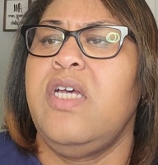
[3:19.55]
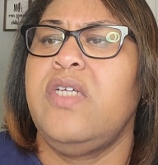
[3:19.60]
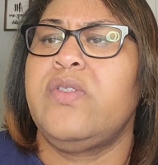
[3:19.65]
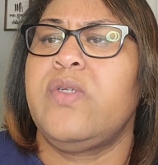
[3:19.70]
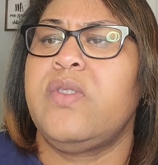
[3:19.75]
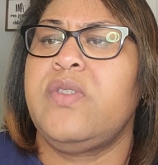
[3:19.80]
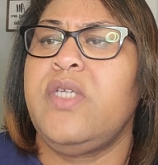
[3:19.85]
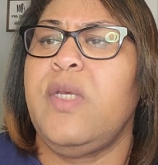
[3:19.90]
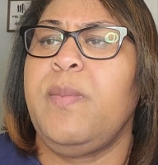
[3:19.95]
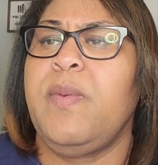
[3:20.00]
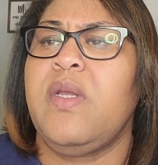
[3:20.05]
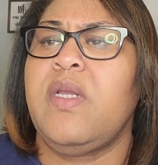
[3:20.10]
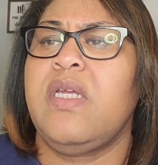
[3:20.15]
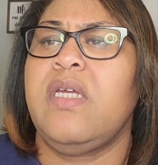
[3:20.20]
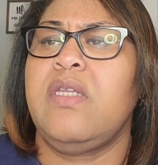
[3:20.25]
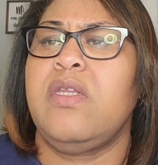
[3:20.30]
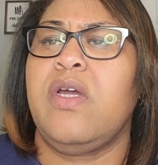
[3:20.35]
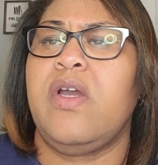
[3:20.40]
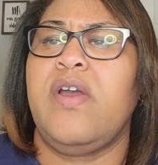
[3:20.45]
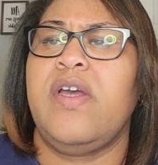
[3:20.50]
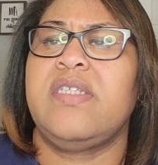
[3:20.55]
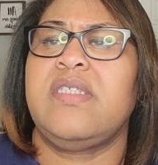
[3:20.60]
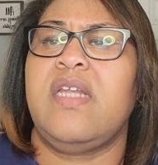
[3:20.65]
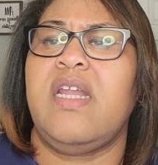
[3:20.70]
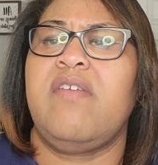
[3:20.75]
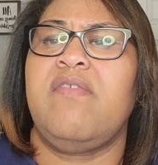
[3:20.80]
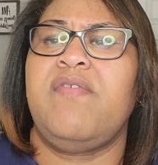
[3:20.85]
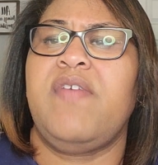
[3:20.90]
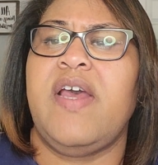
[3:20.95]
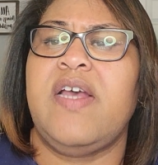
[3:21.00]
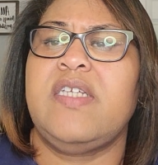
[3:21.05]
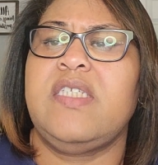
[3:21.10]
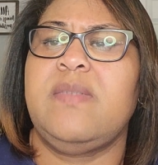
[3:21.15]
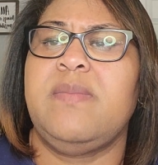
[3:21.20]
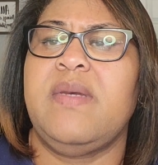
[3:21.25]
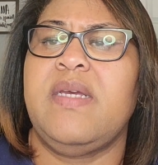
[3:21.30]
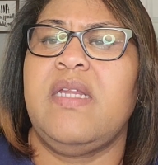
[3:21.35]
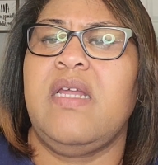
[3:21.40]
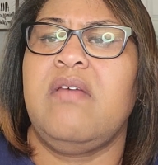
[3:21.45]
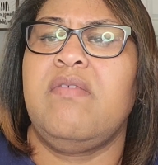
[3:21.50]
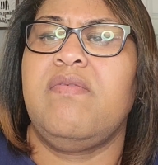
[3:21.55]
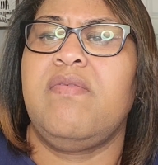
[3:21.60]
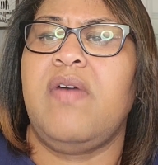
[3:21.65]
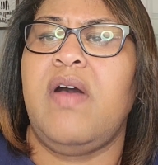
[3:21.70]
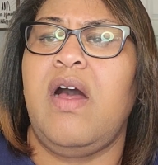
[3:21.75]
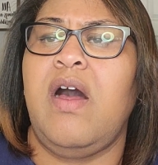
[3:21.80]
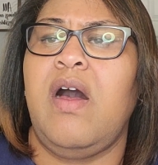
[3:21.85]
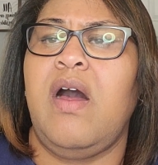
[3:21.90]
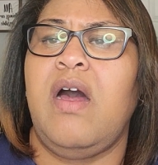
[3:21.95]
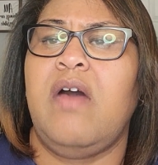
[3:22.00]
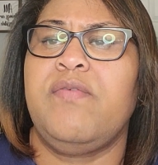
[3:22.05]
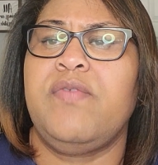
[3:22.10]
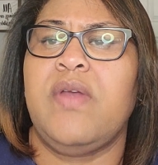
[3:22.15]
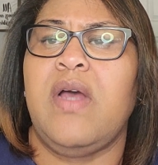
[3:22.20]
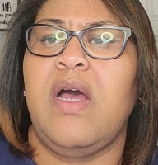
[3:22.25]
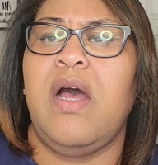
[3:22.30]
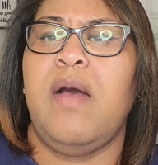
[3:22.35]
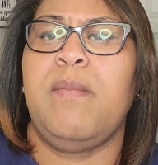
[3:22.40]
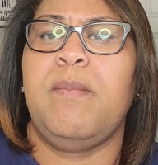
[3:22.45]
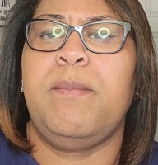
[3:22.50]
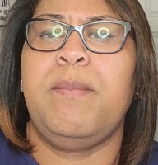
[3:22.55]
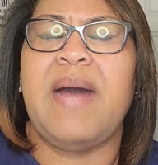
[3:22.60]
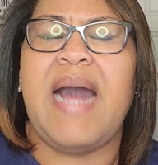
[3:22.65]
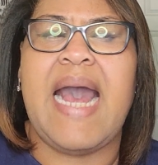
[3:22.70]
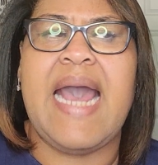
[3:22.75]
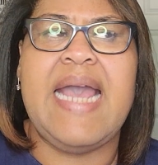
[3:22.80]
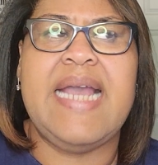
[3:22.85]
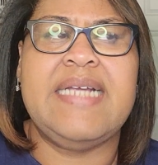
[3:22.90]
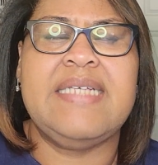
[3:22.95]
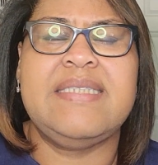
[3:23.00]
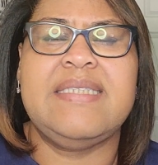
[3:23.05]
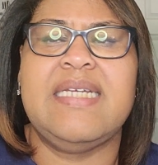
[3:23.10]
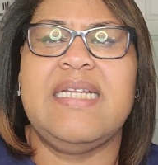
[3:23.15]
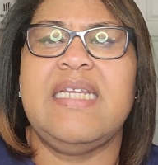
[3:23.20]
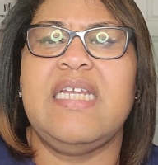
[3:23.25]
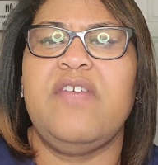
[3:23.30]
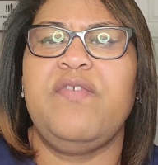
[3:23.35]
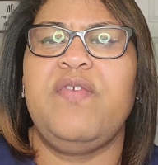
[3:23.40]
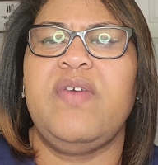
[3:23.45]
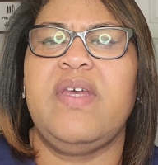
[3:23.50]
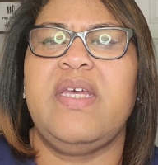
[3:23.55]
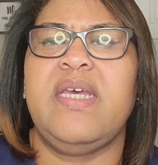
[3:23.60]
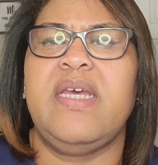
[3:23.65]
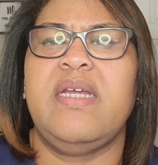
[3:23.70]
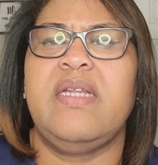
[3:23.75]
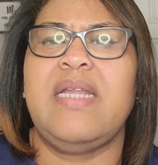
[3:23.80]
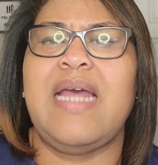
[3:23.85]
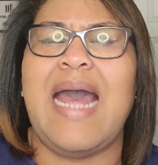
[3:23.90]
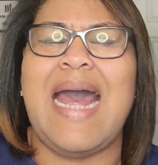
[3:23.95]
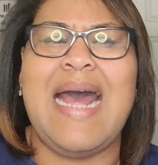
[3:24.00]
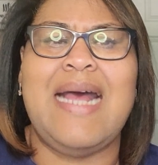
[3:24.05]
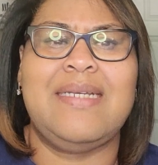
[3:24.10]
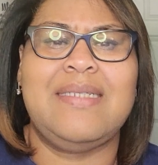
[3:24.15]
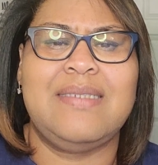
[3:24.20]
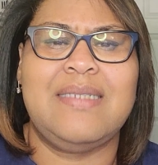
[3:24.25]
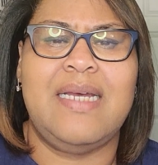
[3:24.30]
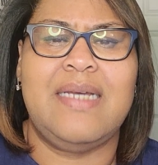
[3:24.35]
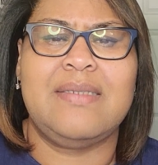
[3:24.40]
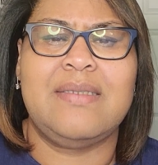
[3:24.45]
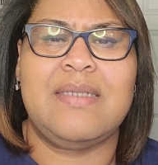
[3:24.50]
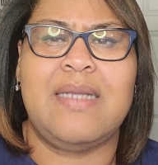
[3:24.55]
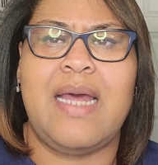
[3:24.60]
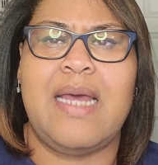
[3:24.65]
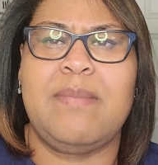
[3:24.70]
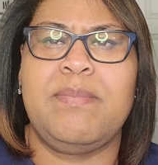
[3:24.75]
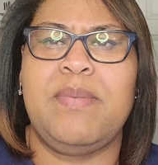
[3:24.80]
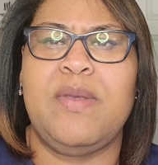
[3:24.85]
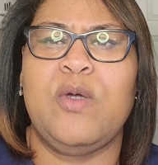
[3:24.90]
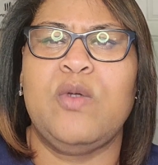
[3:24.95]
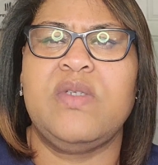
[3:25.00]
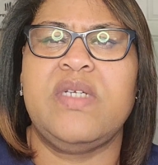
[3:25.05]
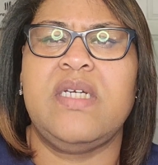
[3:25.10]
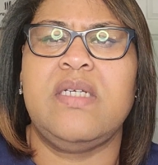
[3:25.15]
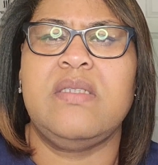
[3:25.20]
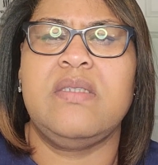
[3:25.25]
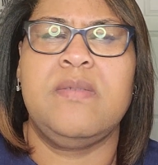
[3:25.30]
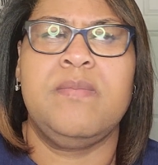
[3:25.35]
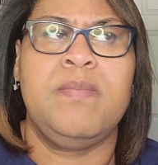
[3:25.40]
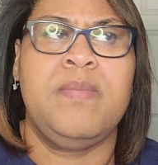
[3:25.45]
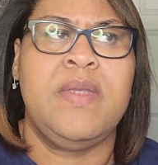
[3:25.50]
So typically there is an investment involved buying significant assets like buildings,